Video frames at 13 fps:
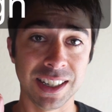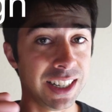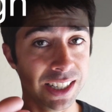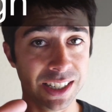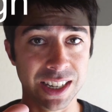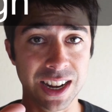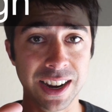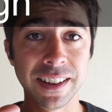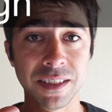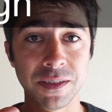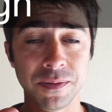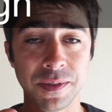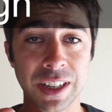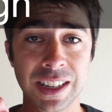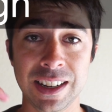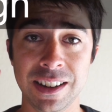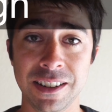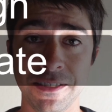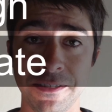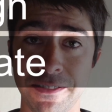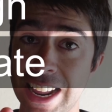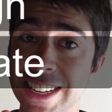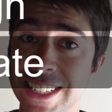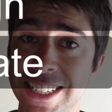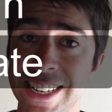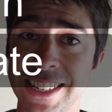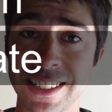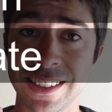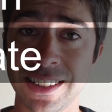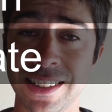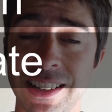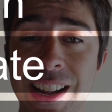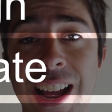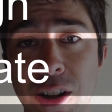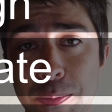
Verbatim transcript: design, validate, and